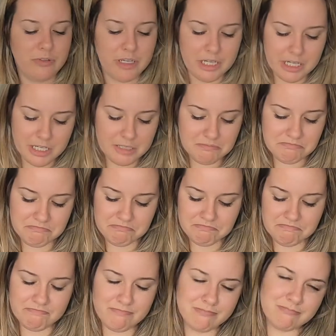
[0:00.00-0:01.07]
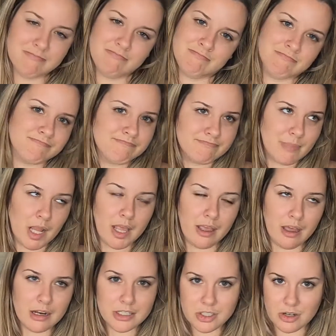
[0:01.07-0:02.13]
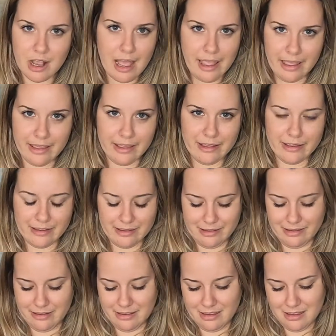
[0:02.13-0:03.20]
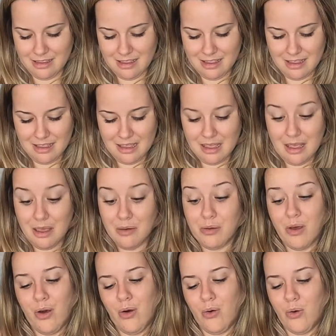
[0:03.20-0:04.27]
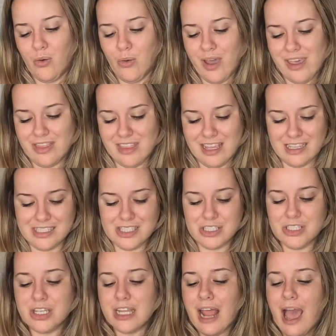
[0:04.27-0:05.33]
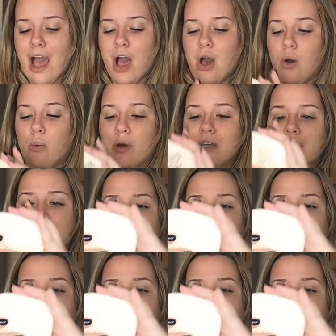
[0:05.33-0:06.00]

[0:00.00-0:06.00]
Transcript: I figured you're gonna try it. Oh, and this, look at how